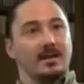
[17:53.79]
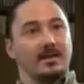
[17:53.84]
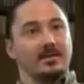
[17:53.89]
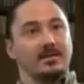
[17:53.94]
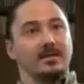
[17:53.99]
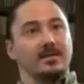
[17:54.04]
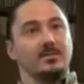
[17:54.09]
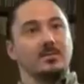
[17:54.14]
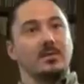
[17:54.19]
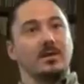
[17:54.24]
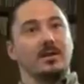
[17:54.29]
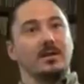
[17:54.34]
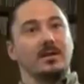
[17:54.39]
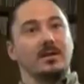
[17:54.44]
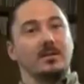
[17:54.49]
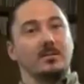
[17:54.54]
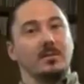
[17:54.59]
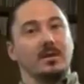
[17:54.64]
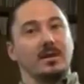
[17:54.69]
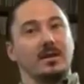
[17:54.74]
and she's probably
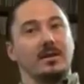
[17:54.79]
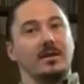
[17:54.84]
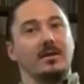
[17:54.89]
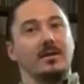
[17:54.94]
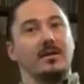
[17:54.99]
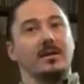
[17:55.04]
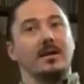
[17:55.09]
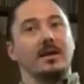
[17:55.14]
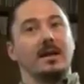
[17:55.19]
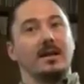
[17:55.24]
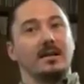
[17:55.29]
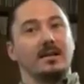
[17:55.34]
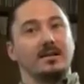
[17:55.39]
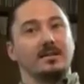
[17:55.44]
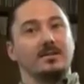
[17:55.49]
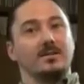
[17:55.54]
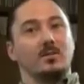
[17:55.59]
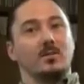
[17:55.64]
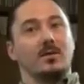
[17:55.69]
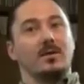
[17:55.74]
going to be at
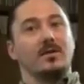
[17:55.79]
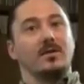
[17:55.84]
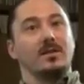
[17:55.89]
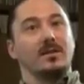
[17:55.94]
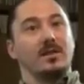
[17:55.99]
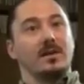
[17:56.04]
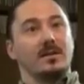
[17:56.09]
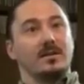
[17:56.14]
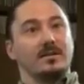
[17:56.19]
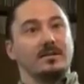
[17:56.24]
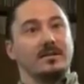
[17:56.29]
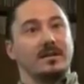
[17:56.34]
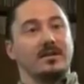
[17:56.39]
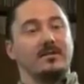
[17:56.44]
least one of the youngest.